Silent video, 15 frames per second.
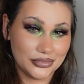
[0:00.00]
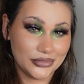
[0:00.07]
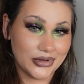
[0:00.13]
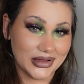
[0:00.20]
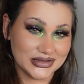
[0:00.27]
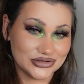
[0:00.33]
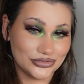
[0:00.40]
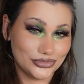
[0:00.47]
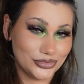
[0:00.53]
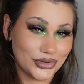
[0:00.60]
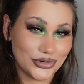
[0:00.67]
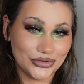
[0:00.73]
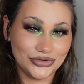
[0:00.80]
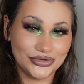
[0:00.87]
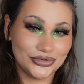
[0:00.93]
at some
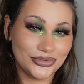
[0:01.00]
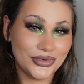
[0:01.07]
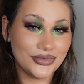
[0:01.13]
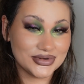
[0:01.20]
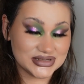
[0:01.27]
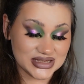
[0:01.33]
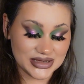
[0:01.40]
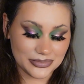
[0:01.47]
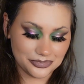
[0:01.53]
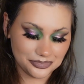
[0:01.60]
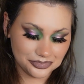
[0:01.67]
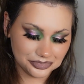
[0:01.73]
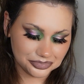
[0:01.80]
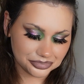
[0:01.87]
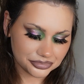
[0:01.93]
point. We will see.
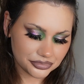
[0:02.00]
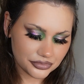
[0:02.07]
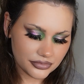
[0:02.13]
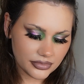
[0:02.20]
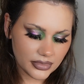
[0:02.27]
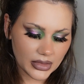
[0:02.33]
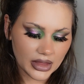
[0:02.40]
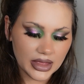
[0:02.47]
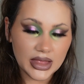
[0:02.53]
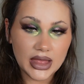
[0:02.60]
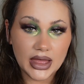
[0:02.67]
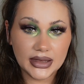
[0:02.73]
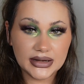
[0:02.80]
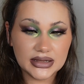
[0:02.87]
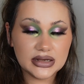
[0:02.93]

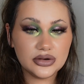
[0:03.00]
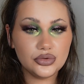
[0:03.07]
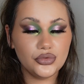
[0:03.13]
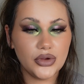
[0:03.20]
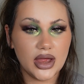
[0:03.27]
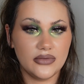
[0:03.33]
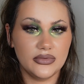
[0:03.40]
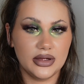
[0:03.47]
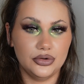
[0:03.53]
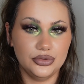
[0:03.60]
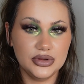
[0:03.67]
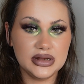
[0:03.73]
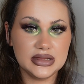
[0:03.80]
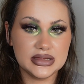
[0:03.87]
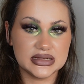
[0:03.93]
And then we have a
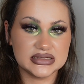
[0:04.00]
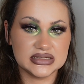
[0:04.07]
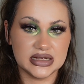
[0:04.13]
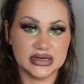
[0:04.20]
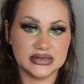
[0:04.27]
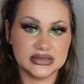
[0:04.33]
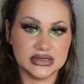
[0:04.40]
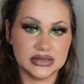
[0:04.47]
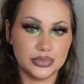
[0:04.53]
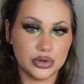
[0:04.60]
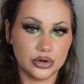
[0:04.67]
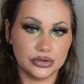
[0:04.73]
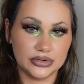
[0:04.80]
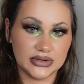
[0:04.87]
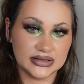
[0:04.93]
really exciting
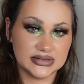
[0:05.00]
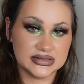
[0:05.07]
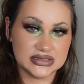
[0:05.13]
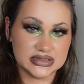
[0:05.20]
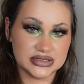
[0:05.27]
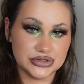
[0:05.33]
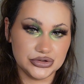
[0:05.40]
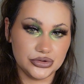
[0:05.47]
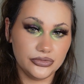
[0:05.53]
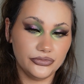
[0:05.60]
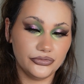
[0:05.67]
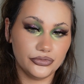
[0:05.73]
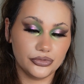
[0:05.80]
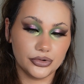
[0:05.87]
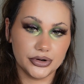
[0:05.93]
product that is new
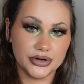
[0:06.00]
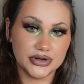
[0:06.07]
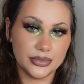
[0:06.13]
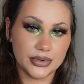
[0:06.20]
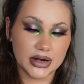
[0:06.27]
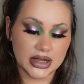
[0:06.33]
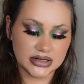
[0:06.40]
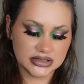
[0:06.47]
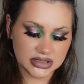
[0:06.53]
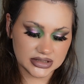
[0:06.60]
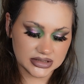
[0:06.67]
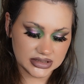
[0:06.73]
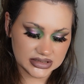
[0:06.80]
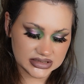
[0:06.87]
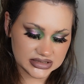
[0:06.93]
for the brand,
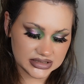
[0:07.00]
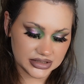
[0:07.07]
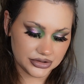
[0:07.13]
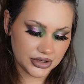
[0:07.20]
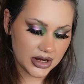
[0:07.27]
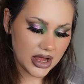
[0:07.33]
and it's their